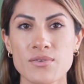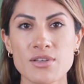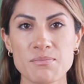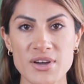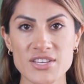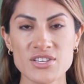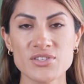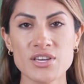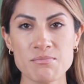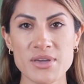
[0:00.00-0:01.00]
The
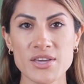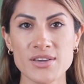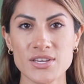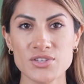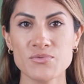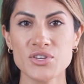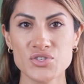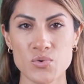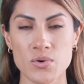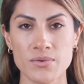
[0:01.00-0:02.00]
plaintiff can be an
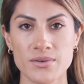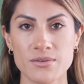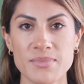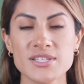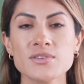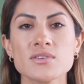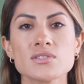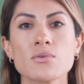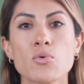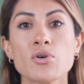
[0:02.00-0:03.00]
individual,
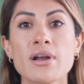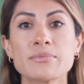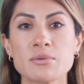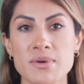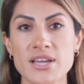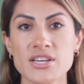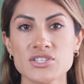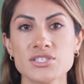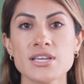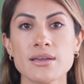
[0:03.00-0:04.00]
business, or government
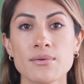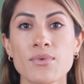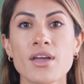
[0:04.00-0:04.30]
entity.